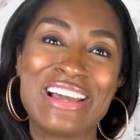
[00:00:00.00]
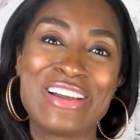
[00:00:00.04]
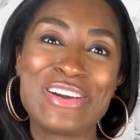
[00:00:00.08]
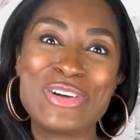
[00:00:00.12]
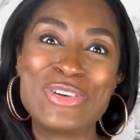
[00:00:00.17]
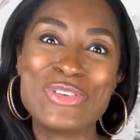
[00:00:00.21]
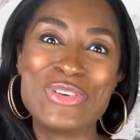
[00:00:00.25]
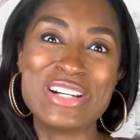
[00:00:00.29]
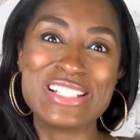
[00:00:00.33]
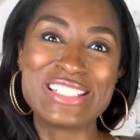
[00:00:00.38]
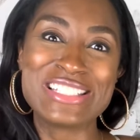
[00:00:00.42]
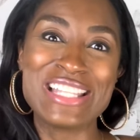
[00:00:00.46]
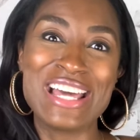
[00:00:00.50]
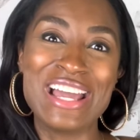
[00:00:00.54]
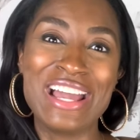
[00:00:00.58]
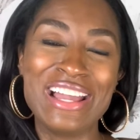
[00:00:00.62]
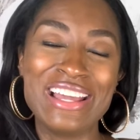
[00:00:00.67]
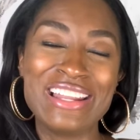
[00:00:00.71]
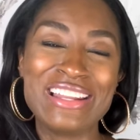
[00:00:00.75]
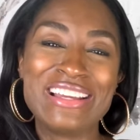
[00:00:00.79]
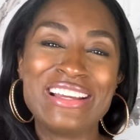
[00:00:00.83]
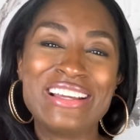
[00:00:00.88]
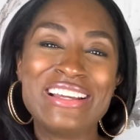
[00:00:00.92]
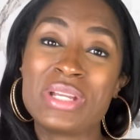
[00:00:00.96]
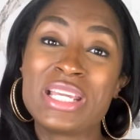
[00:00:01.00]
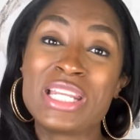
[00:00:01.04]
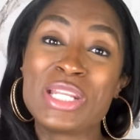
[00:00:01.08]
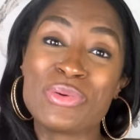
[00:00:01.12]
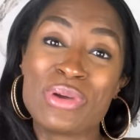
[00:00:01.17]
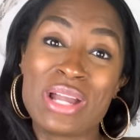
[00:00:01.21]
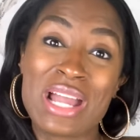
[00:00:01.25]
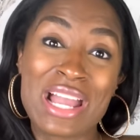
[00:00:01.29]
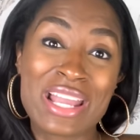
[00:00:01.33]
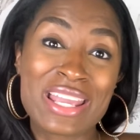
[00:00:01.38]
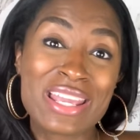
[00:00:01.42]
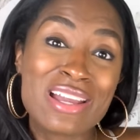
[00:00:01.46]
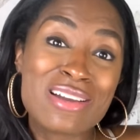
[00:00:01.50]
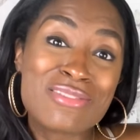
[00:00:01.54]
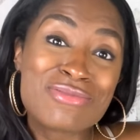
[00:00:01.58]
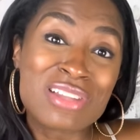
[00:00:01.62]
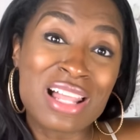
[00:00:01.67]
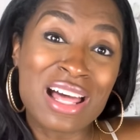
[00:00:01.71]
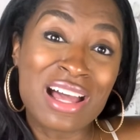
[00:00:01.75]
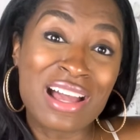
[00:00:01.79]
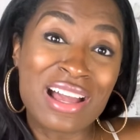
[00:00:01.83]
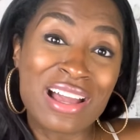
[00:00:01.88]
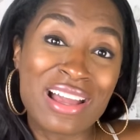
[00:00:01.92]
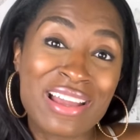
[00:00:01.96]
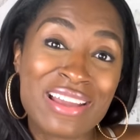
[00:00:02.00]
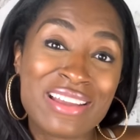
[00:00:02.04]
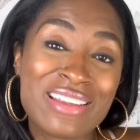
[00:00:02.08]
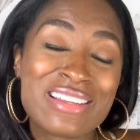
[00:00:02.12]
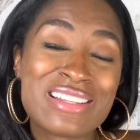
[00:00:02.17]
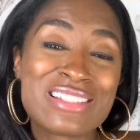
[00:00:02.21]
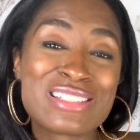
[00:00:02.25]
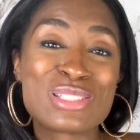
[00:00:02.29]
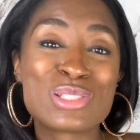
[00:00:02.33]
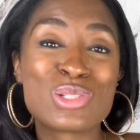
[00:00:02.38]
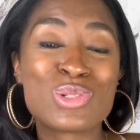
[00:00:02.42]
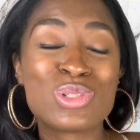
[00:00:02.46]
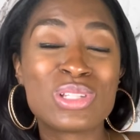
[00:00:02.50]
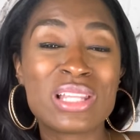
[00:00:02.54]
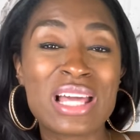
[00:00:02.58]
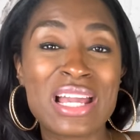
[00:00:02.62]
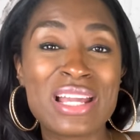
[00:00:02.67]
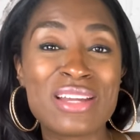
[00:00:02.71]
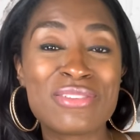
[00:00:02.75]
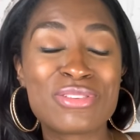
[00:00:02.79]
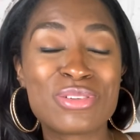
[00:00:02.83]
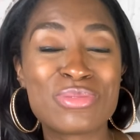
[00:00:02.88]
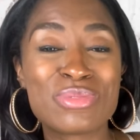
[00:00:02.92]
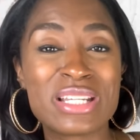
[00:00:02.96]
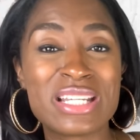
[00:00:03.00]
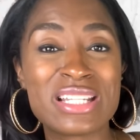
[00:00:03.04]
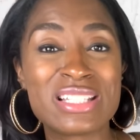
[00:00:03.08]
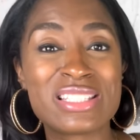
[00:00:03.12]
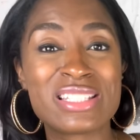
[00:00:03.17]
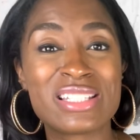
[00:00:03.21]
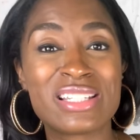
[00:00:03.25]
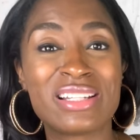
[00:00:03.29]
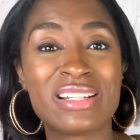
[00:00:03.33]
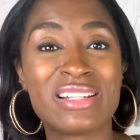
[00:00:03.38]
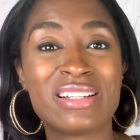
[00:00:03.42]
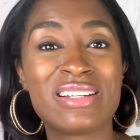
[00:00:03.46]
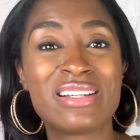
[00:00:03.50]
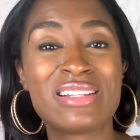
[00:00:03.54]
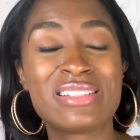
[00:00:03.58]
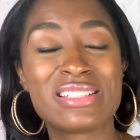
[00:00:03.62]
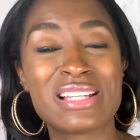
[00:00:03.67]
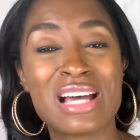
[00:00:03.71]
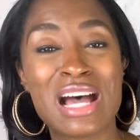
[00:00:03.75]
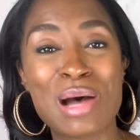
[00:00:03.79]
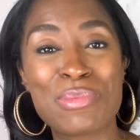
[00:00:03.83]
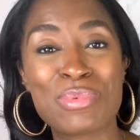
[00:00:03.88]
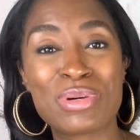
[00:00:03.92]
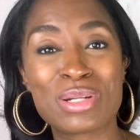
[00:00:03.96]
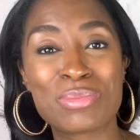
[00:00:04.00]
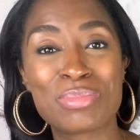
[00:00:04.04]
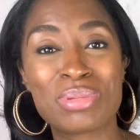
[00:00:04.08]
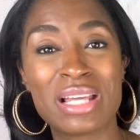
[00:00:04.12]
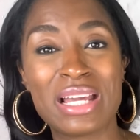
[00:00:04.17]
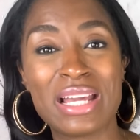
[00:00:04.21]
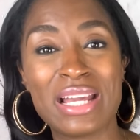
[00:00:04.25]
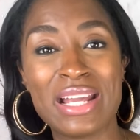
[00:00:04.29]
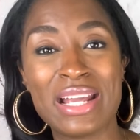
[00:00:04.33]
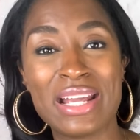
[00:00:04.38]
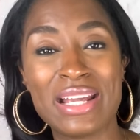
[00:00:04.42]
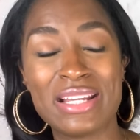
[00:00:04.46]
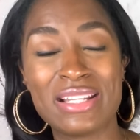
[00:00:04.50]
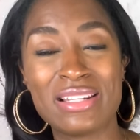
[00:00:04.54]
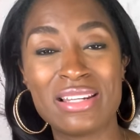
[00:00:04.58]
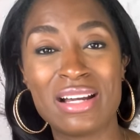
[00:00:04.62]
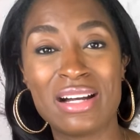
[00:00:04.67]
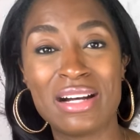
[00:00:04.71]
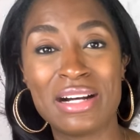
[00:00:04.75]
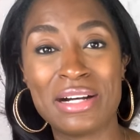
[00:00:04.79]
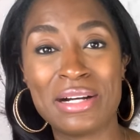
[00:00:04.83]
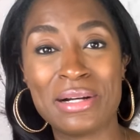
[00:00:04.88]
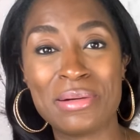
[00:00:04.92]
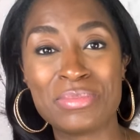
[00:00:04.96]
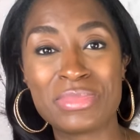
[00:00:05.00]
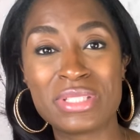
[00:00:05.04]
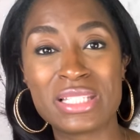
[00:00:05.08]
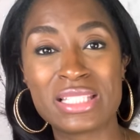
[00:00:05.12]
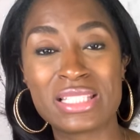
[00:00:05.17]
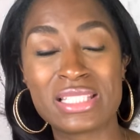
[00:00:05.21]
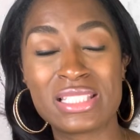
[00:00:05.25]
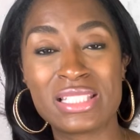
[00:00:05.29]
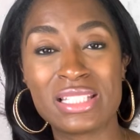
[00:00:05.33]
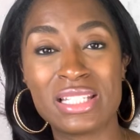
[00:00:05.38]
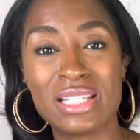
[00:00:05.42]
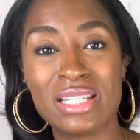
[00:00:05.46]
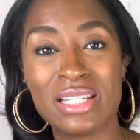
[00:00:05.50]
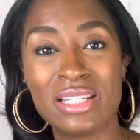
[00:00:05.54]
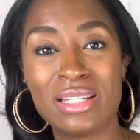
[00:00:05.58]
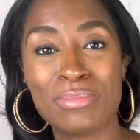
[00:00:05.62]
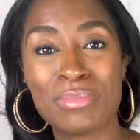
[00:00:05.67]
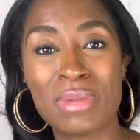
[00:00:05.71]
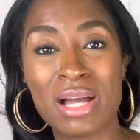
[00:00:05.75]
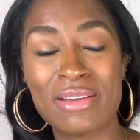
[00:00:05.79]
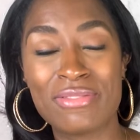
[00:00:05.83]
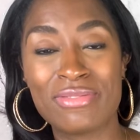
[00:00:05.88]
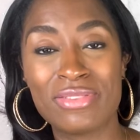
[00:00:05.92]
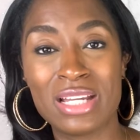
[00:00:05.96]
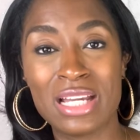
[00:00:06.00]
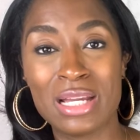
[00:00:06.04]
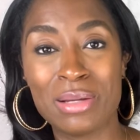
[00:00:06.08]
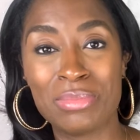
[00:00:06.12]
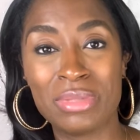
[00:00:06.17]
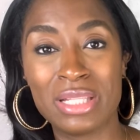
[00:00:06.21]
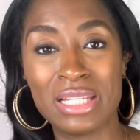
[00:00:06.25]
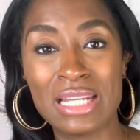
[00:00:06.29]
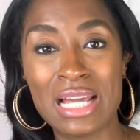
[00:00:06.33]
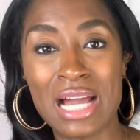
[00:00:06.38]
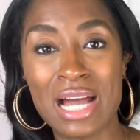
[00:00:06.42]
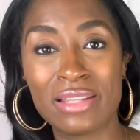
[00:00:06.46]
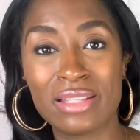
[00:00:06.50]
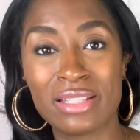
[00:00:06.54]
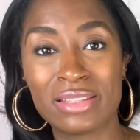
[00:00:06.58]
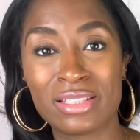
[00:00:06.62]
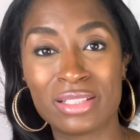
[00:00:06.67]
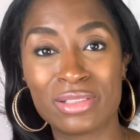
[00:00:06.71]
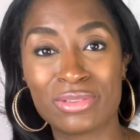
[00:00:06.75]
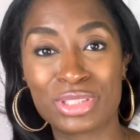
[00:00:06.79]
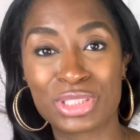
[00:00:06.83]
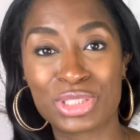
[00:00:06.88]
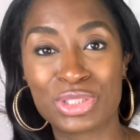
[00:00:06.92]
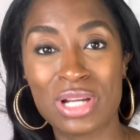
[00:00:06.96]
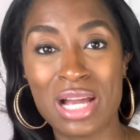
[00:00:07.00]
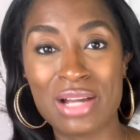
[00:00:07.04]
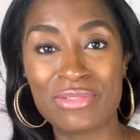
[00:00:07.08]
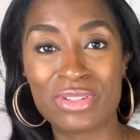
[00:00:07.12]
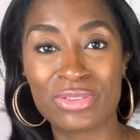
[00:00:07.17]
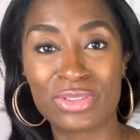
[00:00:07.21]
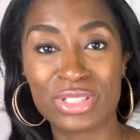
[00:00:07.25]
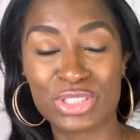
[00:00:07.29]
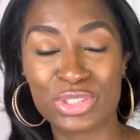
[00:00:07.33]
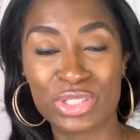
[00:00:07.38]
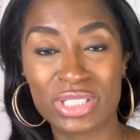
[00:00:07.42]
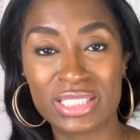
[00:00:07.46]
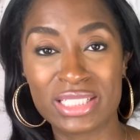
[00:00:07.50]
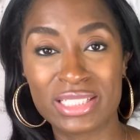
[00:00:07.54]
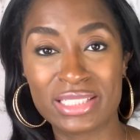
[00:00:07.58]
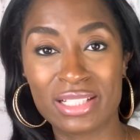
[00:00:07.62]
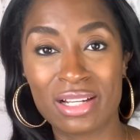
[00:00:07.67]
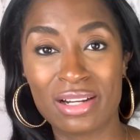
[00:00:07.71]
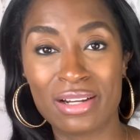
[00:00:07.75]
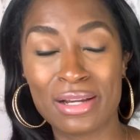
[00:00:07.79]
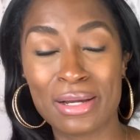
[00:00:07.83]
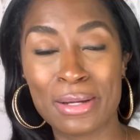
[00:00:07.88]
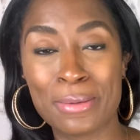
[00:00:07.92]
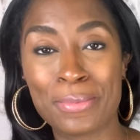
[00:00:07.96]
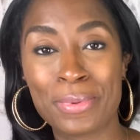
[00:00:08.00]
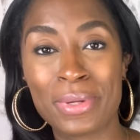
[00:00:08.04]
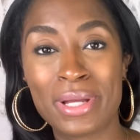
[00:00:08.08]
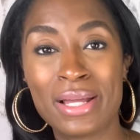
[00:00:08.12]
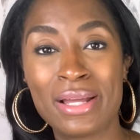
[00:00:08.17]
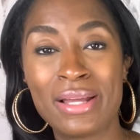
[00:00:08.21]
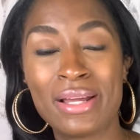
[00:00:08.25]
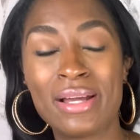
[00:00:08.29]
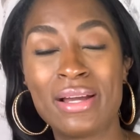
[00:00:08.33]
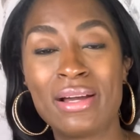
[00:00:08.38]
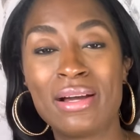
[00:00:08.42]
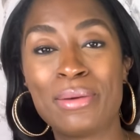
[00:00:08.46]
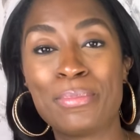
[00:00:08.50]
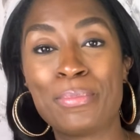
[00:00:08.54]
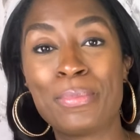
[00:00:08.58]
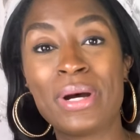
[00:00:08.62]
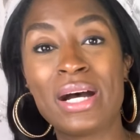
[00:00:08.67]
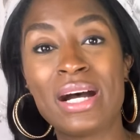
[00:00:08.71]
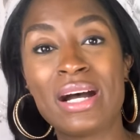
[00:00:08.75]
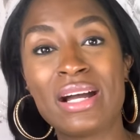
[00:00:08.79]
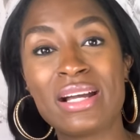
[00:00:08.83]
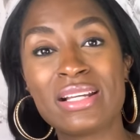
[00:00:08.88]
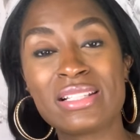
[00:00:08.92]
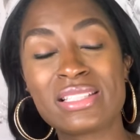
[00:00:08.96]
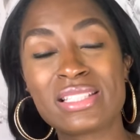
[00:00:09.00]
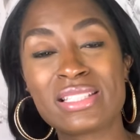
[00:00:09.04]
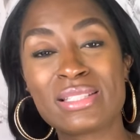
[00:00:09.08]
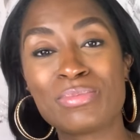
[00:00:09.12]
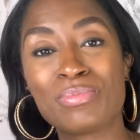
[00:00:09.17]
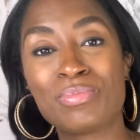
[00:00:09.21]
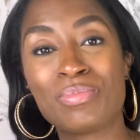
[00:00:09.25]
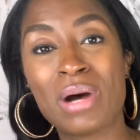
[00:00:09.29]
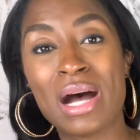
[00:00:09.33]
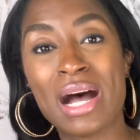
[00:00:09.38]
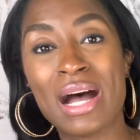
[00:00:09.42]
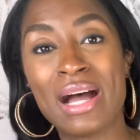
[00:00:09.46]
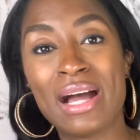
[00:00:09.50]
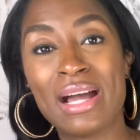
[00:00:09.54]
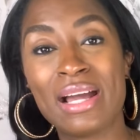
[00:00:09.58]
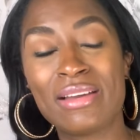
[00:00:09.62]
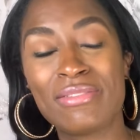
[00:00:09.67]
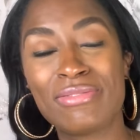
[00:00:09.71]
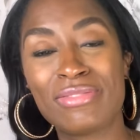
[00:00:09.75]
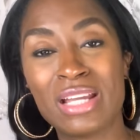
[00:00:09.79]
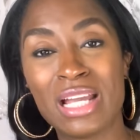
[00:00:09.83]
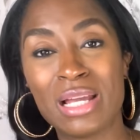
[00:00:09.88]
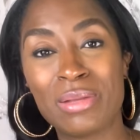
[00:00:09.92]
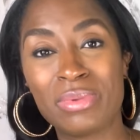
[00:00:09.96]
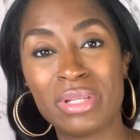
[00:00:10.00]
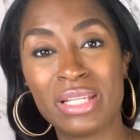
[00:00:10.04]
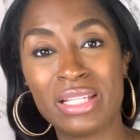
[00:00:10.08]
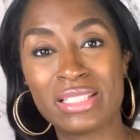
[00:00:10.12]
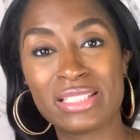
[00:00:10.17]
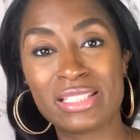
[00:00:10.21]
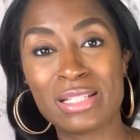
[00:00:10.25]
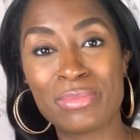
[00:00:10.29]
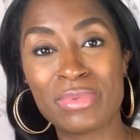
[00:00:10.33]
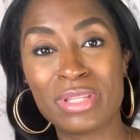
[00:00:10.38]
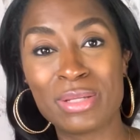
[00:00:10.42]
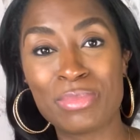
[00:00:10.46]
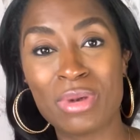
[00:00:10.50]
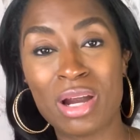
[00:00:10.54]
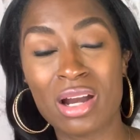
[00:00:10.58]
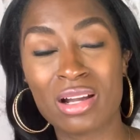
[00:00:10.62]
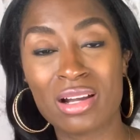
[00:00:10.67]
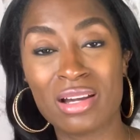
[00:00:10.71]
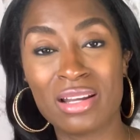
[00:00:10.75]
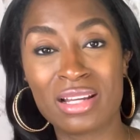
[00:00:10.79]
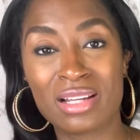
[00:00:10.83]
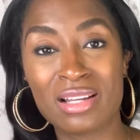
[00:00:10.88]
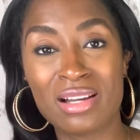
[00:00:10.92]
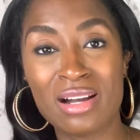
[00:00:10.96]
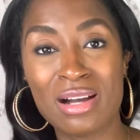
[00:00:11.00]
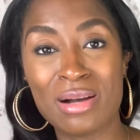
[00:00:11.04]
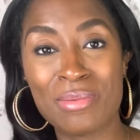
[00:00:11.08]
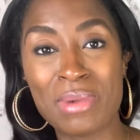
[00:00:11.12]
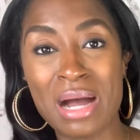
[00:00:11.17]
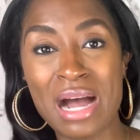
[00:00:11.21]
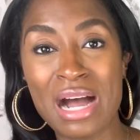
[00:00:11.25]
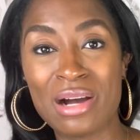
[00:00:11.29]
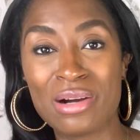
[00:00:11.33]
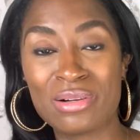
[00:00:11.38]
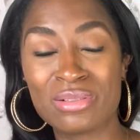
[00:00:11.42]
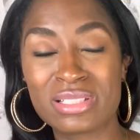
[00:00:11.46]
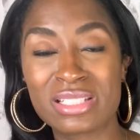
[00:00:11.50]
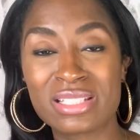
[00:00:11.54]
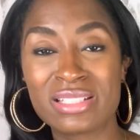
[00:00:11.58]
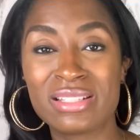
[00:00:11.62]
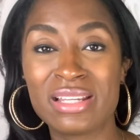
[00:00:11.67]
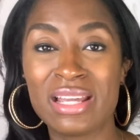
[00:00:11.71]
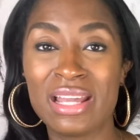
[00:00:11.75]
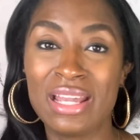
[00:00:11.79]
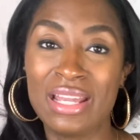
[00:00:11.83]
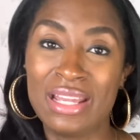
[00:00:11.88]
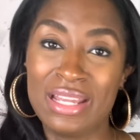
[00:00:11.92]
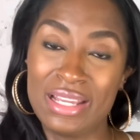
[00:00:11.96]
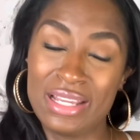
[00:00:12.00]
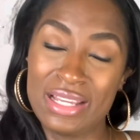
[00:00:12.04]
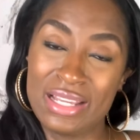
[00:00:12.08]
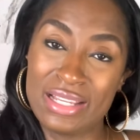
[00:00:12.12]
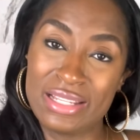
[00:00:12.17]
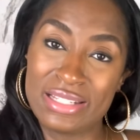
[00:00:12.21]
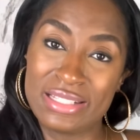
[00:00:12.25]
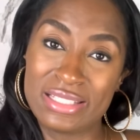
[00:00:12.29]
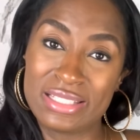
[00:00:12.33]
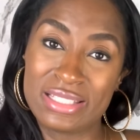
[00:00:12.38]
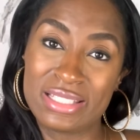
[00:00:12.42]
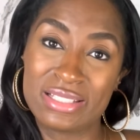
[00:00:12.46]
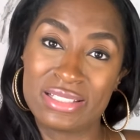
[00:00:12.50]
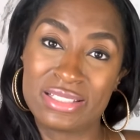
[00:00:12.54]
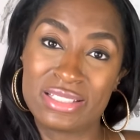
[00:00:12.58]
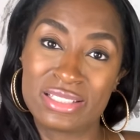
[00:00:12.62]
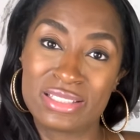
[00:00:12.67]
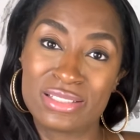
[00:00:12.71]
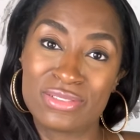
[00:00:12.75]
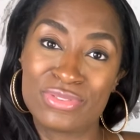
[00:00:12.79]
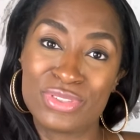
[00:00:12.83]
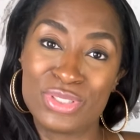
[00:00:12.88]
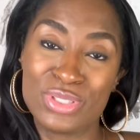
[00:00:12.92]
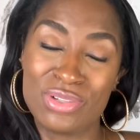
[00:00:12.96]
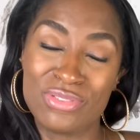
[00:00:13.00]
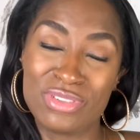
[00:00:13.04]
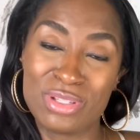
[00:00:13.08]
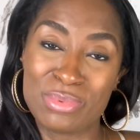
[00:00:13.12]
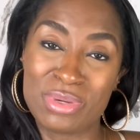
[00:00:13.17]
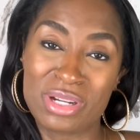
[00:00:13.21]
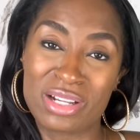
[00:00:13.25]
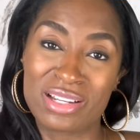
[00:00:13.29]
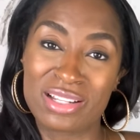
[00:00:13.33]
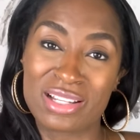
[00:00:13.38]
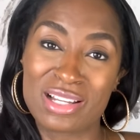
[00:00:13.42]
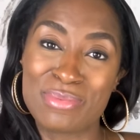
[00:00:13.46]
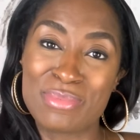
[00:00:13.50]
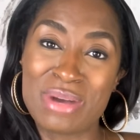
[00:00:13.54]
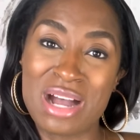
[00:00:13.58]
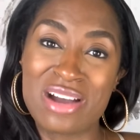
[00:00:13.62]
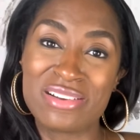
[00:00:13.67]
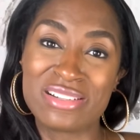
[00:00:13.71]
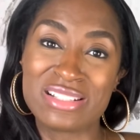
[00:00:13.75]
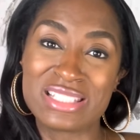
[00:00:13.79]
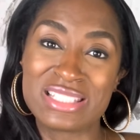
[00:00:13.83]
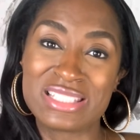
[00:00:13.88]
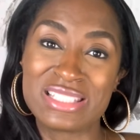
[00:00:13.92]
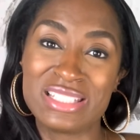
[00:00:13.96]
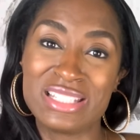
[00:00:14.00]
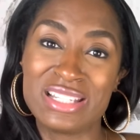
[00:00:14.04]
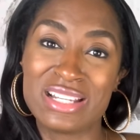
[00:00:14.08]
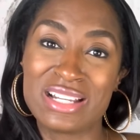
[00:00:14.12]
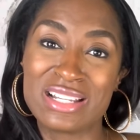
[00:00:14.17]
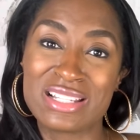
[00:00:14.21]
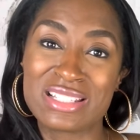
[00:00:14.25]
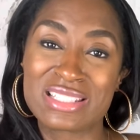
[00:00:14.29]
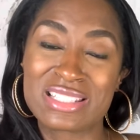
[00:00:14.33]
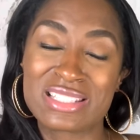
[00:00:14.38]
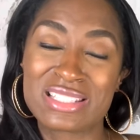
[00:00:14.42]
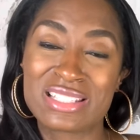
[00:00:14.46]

who wants that? Anyway, I can't fly. It's too late for me to, to hop on a plane, um, to see my family now that the travel restrictions are up. But my family, some of them are going to come out and just a few of them are going to come out and see us